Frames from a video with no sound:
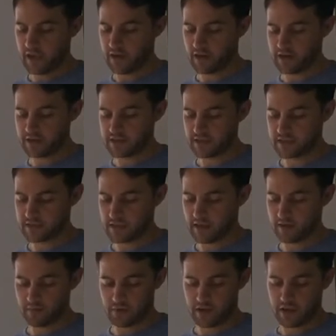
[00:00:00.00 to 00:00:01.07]
and I just
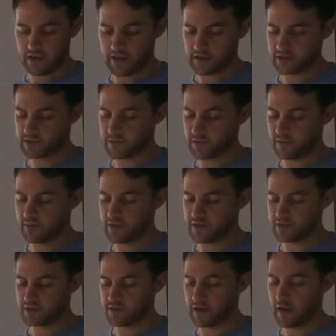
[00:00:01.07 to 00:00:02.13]
get my x squared plus
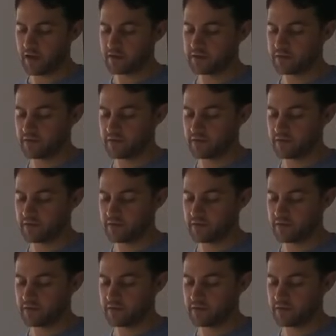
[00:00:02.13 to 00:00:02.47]
3x.